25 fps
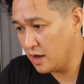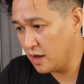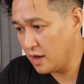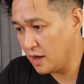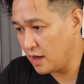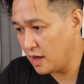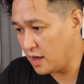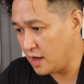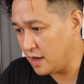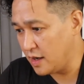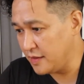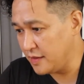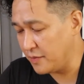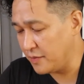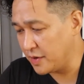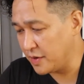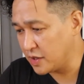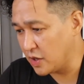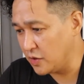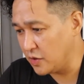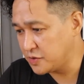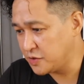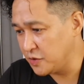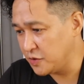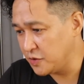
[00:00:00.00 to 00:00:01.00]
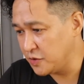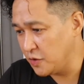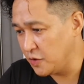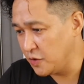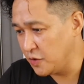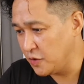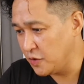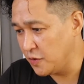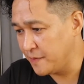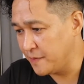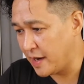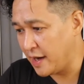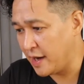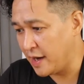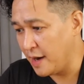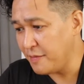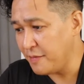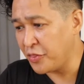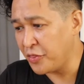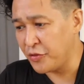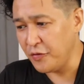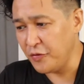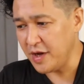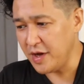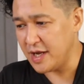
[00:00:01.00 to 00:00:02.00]
And then we go to my number
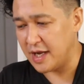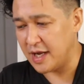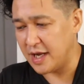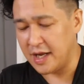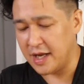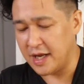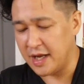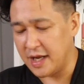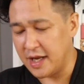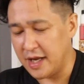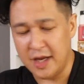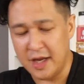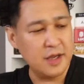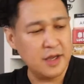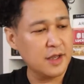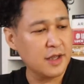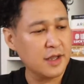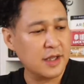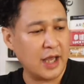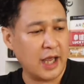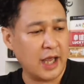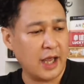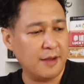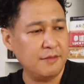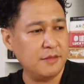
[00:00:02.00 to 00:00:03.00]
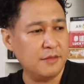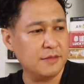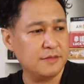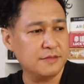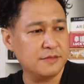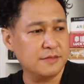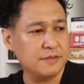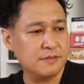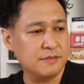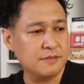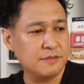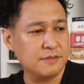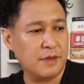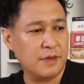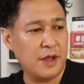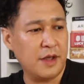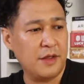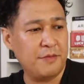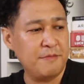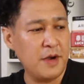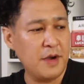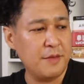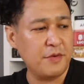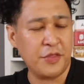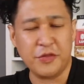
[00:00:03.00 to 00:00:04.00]
3 game, my
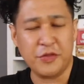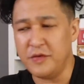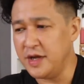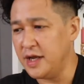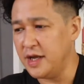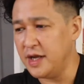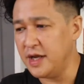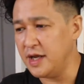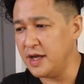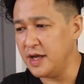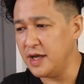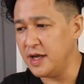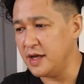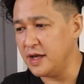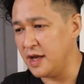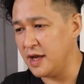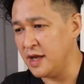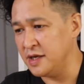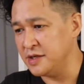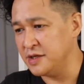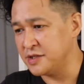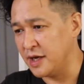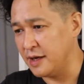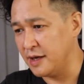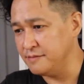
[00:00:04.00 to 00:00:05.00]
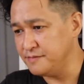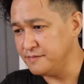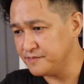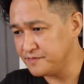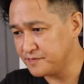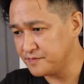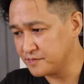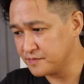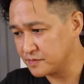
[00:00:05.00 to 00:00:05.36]
number 3 hidden gem,